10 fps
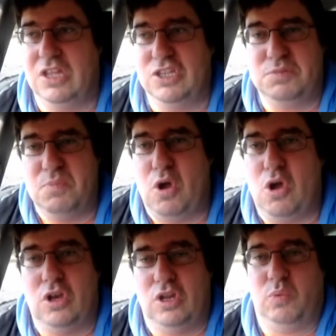The
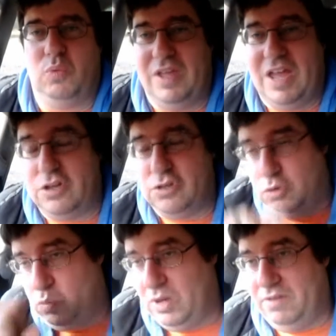smaller the
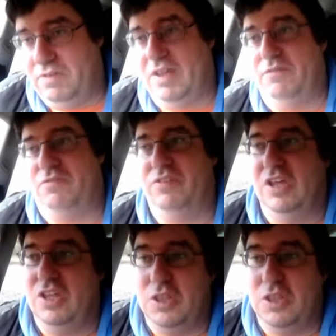actual wavelength,